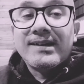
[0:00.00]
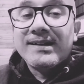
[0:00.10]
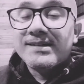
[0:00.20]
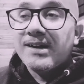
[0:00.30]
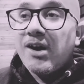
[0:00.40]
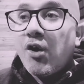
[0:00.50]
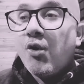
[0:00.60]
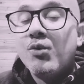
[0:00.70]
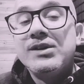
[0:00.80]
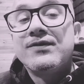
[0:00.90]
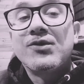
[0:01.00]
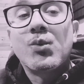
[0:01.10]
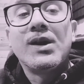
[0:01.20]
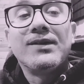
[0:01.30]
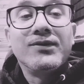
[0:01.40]
That's a whole different
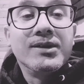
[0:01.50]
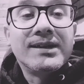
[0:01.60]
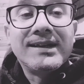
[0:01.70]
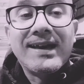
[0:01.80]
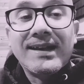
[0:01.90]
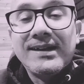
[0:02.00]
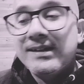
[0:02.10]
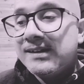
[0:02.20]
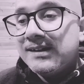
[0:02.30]
way of looking at it.